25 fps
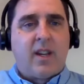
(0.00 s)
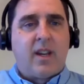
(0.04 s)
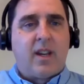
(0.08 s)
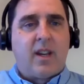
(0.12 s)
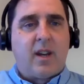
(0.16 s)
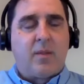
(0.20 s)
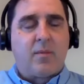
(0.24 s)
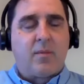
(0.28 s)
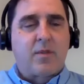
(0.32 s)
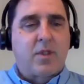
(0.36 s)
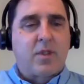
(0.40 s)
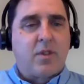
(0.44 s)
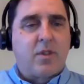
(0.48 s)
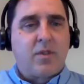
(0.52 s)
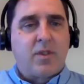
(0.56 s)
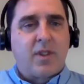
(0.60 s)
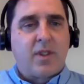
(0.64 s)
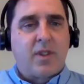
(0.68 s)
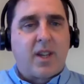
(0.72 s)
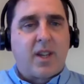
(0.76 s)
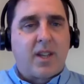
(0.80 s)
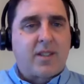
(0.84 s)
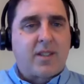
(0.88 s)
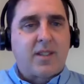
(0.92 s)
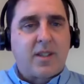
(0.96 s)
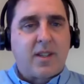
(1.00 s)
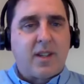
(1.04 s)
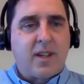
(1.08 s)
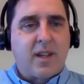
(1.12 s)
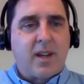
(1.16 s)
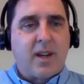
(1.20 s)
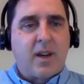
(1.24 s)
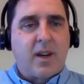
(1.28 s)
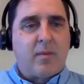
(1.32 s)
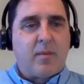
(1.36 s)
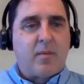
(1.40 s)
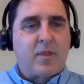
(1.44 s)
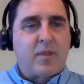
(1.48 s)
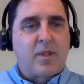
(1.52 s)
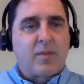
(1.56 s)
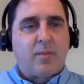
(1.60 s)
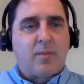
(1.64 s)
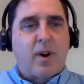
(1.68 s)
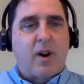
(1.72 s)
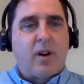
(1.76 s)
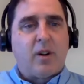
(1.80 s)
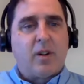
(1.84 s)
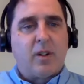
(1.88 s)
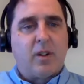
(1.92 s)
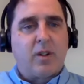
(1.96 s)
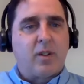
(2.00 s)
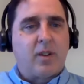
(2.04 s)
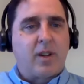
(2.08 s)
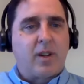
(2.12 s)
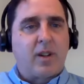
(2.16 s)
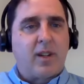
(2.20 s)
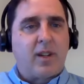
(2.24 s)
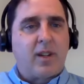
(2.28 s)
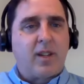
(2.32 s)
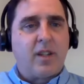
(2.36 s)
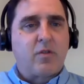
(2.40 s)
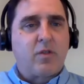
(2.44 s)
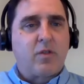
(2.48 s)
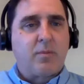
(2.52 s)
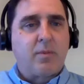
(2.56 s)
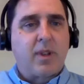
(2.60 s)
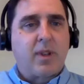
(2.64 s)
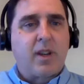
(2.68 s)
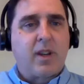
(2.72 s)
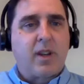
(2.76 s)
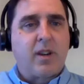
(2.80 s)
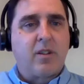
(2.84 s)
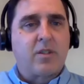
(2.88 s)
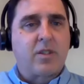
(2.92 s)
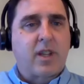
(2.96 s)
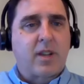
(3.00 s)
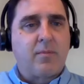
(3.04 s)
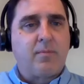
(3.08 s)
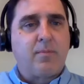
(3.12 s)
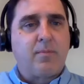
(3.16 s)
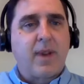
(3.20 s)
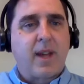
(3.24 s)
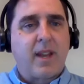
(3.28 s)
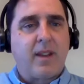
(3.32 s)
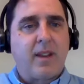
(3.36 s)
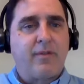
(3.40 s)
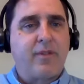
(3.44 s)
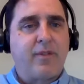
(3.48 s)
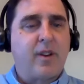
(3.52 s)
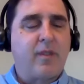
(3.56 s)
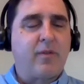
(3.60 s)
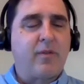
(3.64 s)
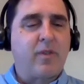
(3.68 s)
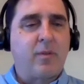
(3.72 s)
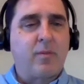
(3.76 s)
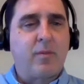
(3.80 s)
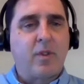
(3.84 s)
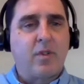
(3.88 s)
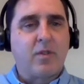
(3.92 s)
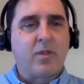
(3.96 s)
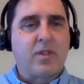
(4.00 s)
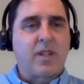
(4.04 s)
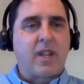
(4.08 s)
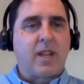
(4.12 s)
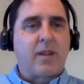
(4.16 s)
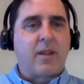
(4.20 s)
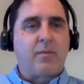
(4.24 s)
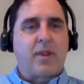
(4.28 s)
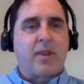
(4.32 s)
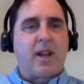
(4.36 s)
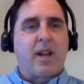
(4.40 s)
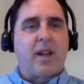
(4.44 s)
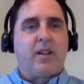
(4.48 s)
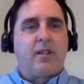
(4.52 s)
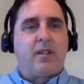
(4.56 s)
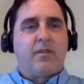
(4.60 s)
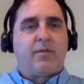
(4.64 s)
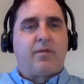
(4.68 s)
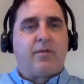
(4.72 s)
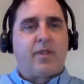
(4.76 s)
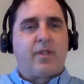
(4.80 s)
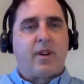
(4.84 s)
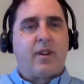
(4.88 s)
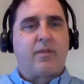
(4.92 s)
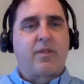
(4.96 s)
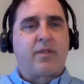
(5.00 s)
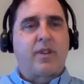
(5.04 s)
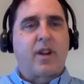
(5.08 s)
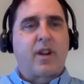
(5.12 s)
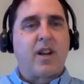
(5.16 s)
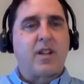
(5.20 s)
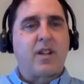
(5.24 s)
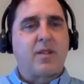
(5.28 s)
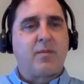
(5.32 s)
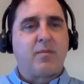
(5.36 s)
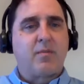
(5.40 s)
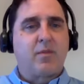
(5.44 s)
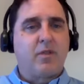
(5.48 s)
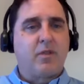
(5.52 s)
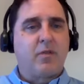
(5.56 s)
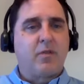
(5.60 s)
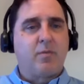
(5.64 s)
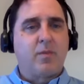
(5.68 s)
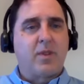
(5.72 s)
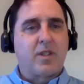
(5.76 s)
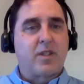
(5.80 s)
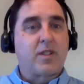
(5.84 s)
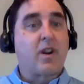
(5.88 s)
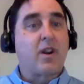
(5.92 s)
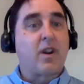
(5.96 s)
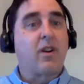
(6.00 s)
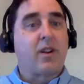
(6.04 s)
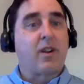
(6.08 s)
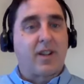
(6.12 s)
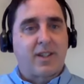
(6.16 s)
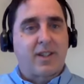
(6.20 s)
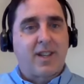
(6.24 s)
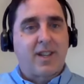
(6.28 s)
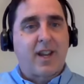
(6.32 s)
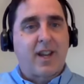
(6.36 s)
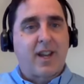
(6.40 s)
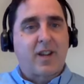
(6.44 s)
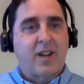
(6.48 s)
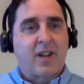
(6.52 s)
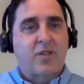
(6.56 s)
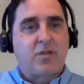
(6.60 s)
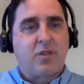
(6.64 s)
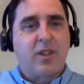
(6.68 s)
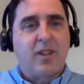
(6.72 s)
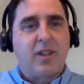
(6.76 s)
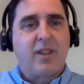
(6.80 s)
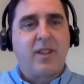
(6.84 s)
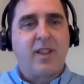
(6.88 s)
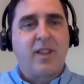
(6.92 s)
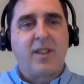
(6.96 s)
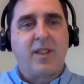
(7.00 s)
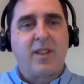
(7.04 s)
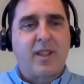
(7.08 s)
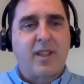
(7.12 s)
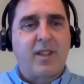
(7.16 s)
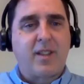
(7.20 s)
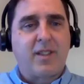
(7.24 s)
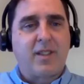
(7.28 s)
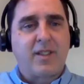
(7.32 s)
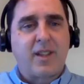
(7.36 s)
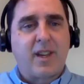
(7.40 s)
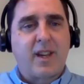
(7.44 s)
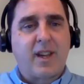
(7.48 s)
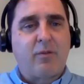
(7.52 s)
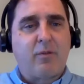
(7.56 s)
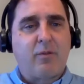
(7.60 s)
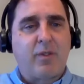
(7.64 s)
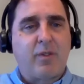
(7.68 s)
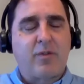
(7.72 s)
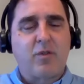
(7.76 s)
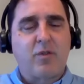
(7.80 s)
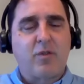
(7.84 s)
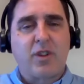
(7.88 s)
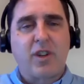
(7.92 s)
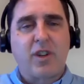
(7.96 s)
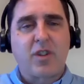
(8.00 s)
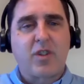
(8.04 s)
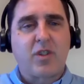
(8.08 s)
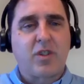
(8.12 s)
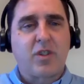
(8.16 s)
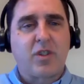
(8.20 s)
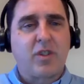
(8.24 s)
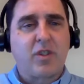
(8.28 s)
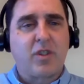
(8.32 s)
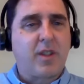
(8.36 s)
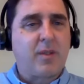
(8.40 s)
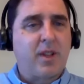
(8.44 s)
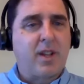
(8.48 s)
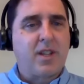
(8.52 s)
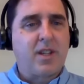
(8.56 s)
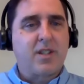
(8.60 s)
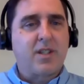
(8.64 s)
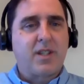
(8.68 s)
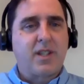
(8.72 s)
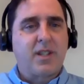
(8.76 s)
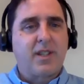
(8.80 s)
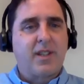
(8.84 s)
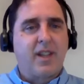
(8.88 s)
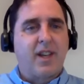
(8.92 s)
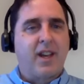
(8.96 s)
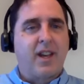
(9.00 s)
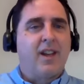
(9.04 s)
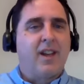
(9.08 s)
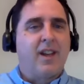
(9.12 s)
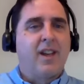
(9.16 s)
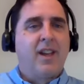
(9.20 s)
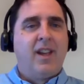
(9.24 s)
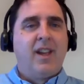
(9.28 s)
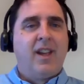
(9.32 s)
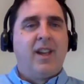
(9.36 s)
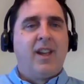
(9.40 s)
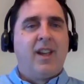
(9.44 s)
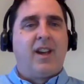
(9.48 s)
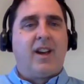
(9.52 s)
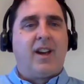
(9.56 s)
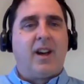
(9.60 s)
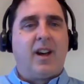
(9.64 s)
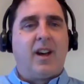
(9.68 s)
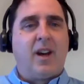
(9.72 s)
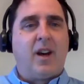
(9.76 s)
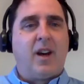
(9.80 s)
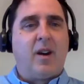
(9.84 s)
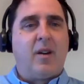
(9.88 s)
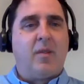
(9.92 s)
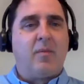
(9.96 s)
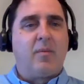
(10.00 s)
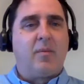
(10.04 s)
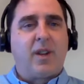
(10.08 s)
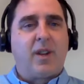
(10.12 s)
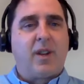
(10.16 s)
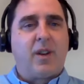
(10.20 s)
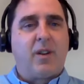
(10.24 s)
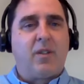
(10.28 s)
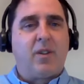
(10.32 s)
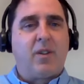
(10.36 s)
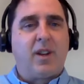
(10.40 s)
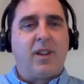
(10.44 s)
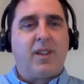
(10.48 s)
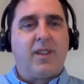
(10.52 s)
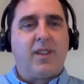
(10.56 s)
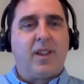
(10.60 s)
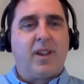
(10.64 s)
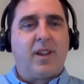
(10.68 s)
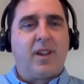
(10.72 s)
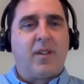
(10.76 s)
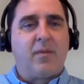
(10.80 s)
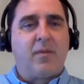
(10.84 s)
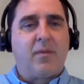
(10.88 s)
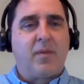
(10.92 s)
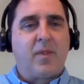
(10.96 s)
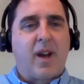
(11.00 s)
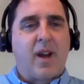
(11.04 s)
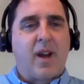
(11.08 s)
um, so that um, smaller industry players can benefit from those same kind of, of cost improvements architecturally that, that we've traditionally placed in the um, you know in the